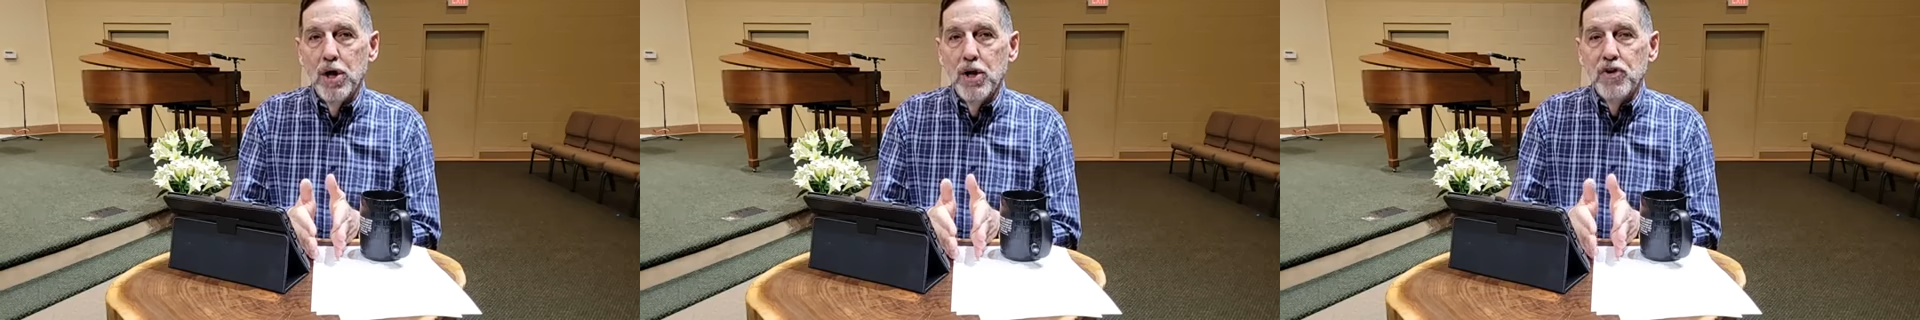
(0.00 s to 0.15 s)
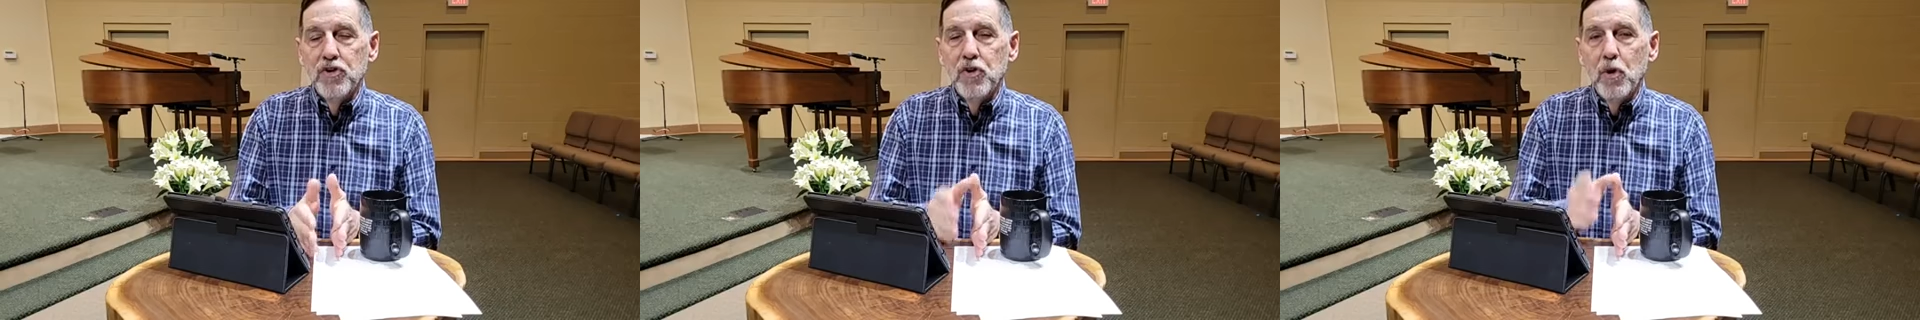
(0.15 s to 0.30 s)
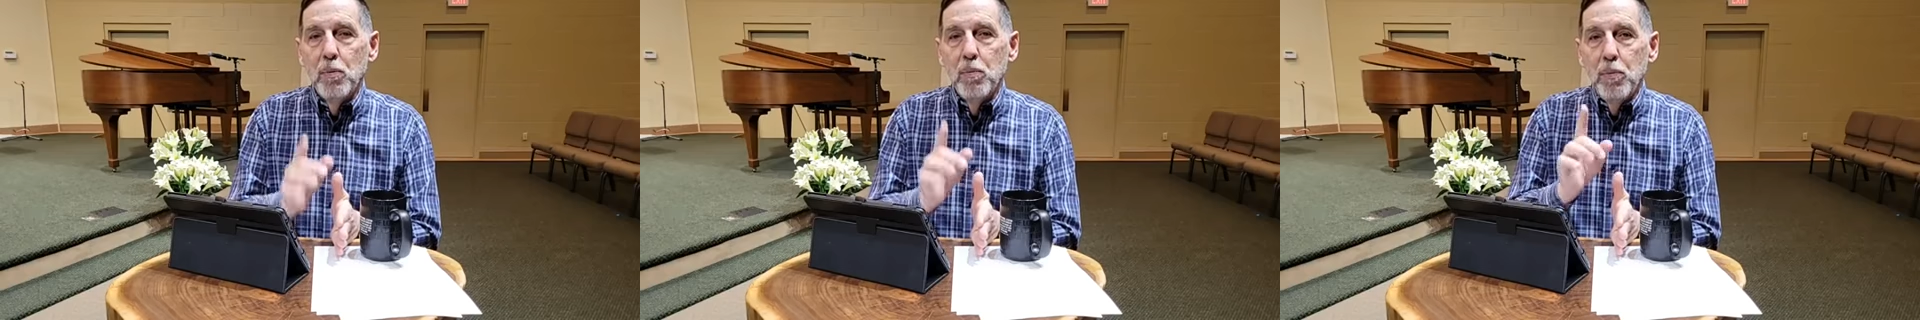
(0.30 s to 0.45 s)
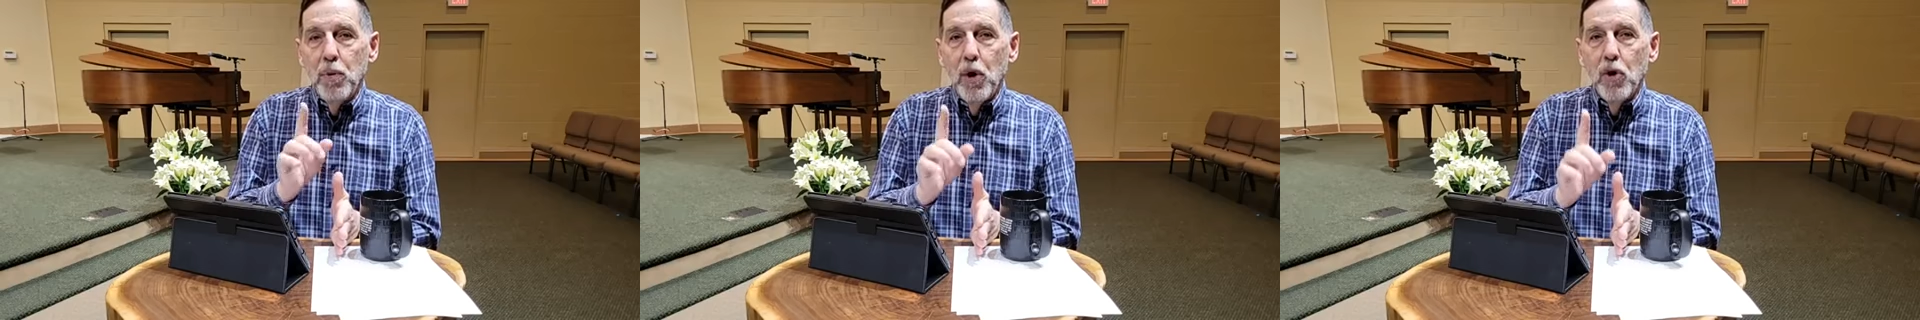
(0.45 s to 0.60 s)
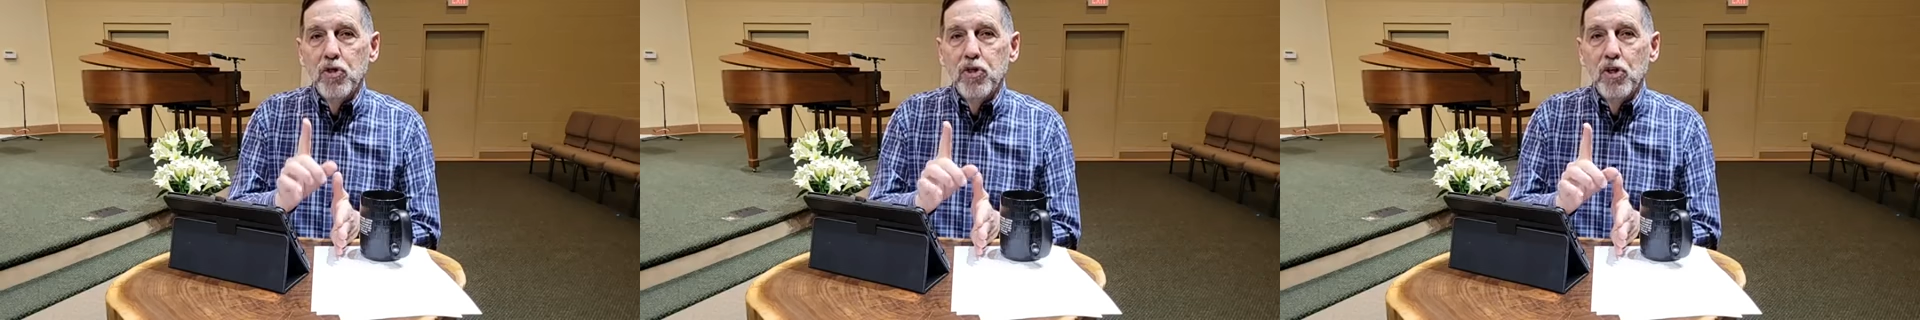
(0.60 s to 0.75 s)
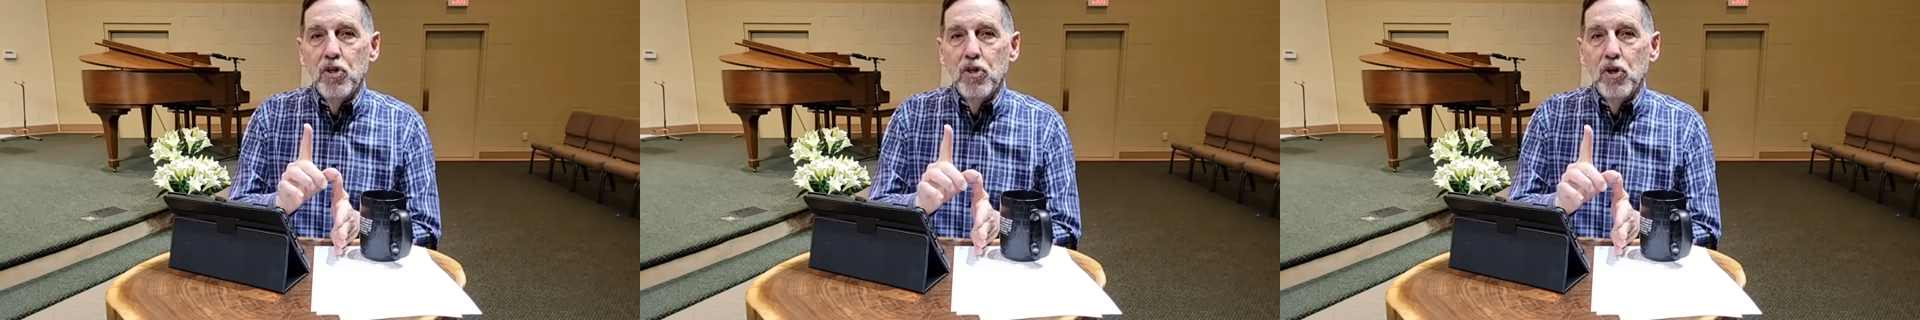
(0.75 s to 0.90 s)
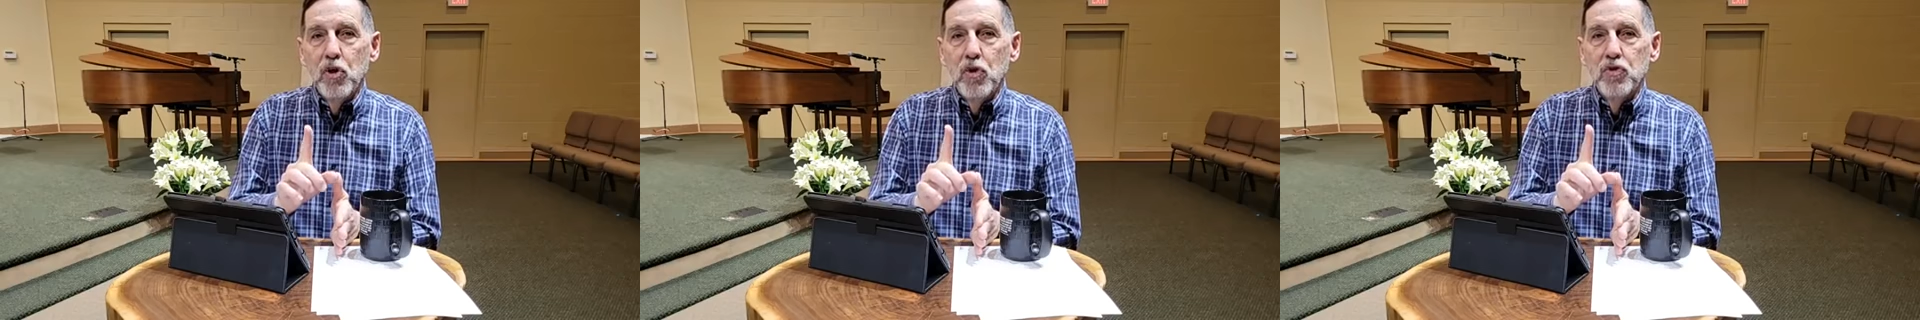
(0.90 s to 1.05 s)
So both
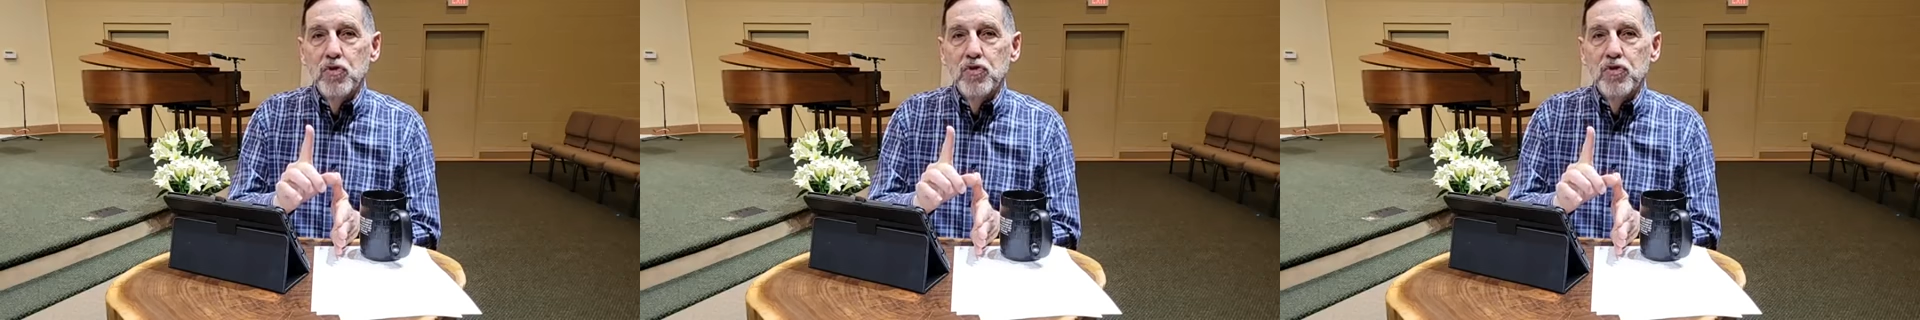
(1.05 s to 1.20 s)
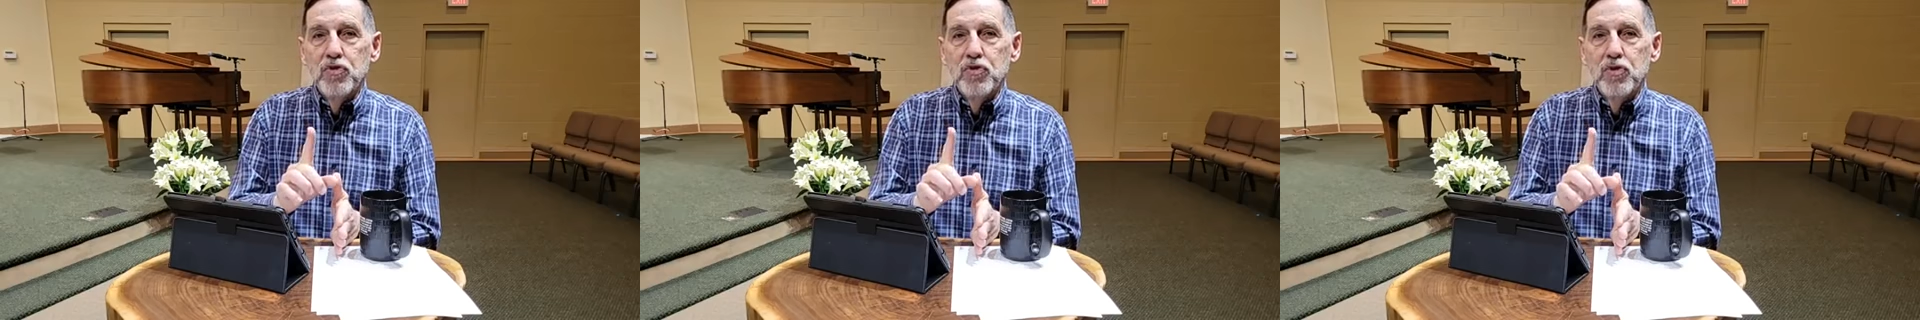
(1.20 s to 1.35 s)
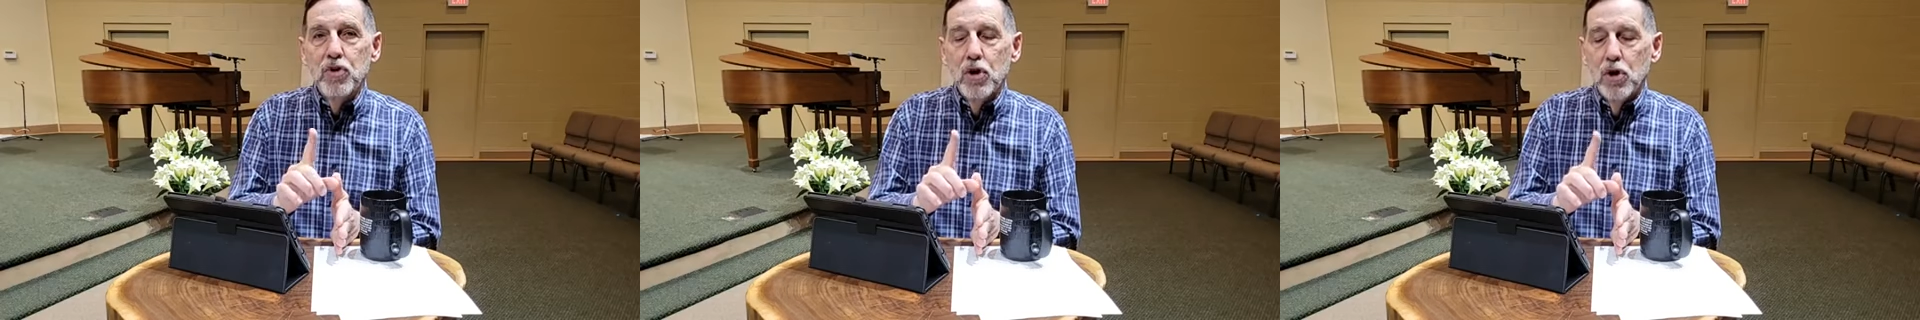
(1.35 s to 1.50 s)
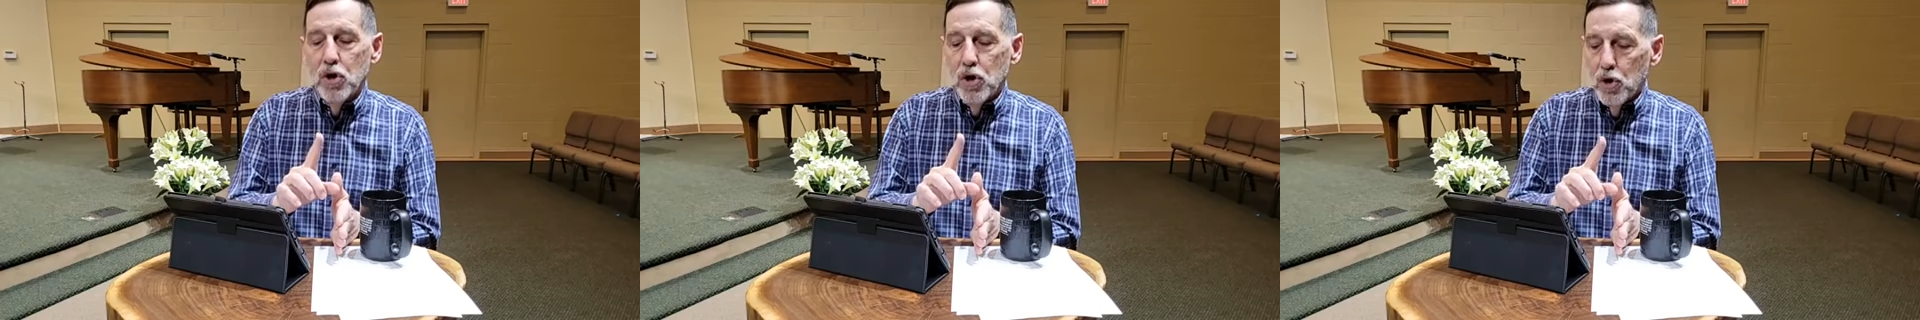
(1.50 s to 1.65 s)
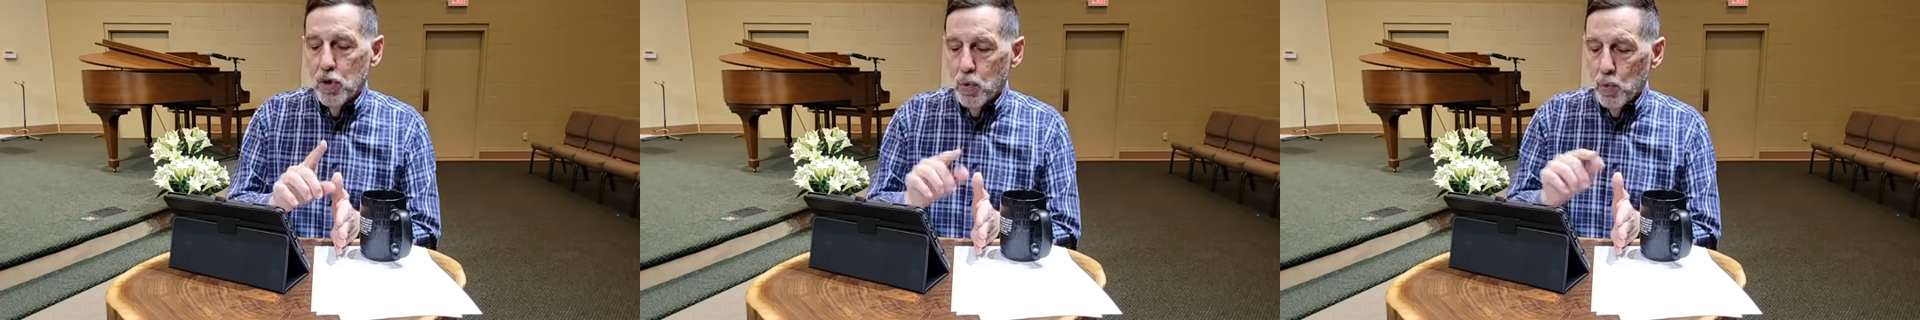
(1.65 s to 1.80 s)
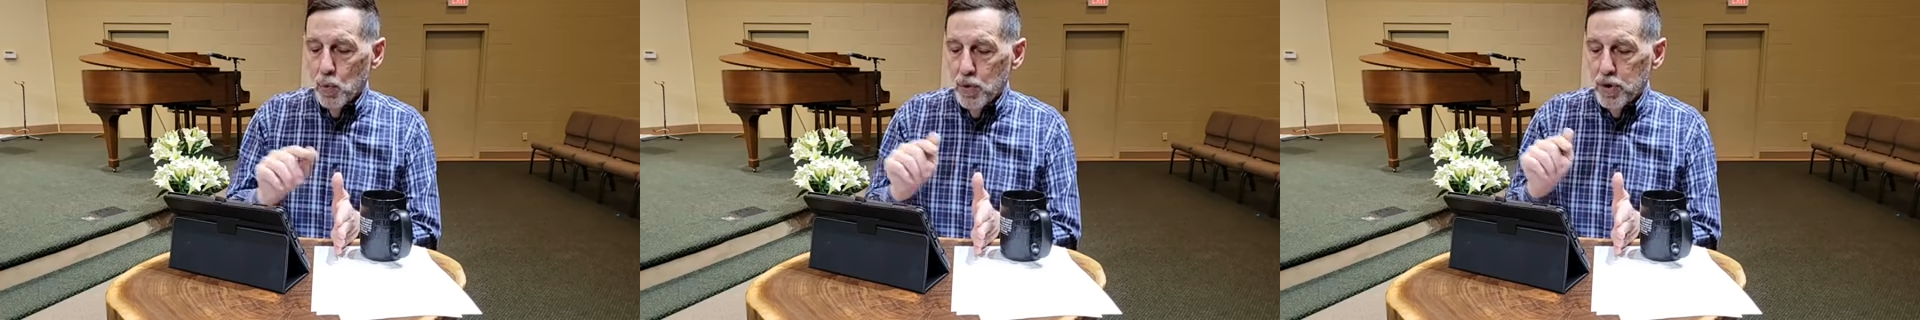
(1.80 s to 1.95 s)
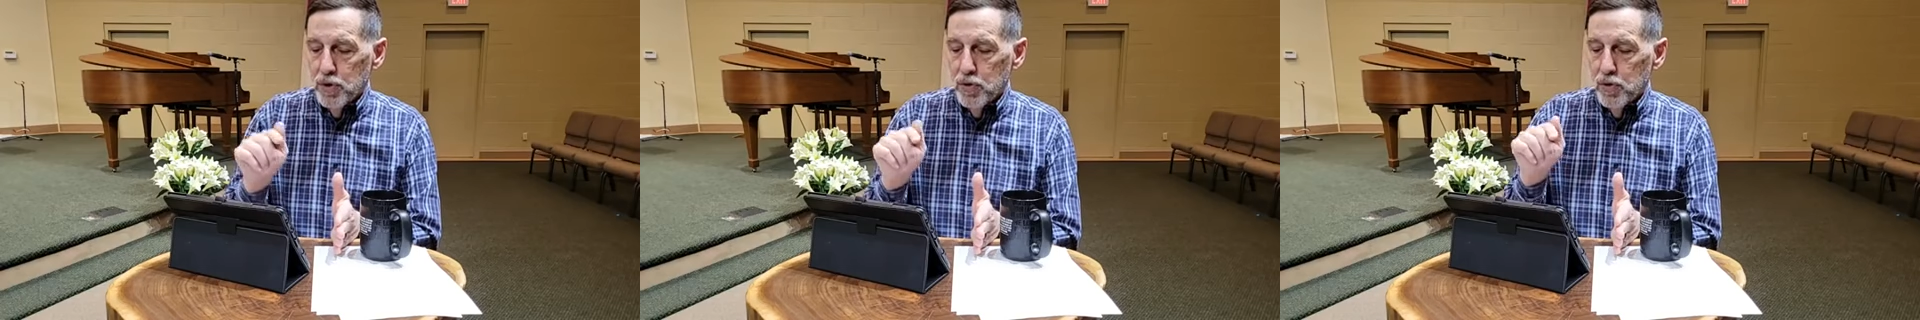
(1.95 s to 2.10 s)
of those would